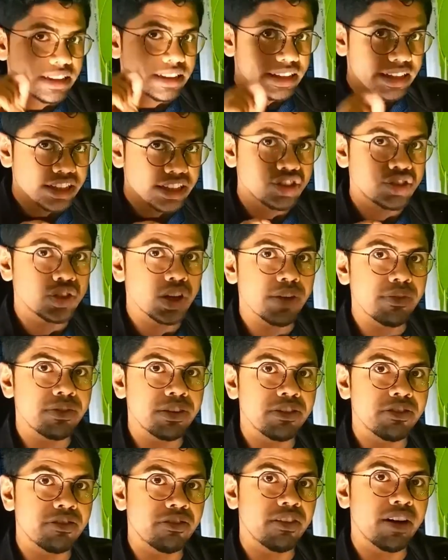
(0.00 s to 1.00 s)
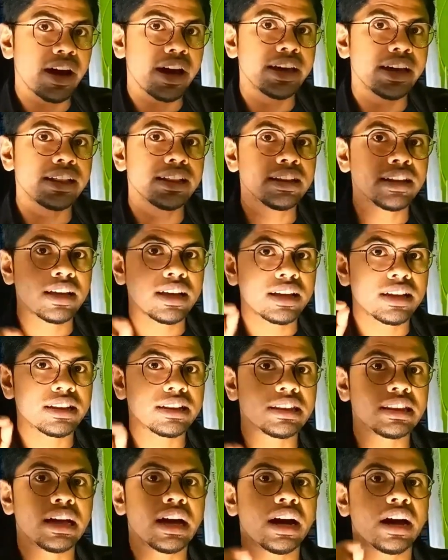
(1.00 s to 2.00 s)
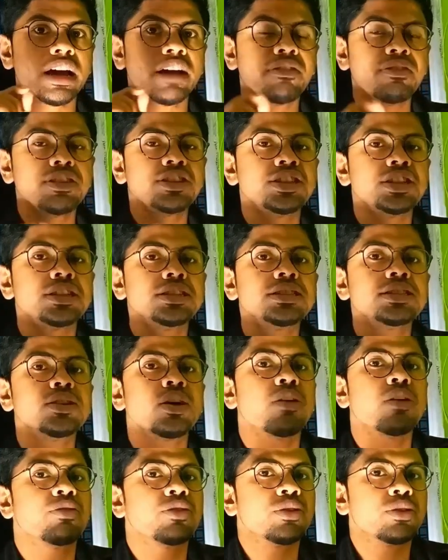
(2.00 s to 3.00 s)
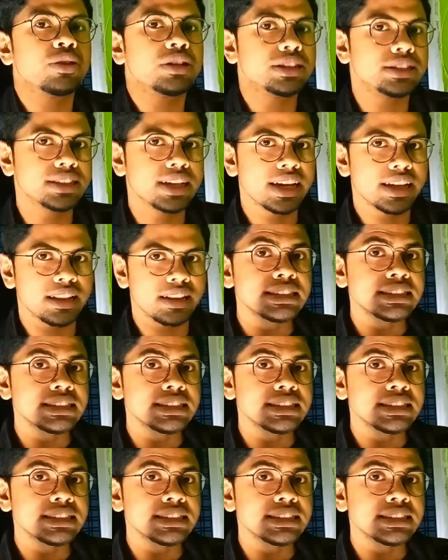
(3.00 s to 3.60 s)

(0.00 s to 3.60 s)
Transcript: This step define the efficiency of your design.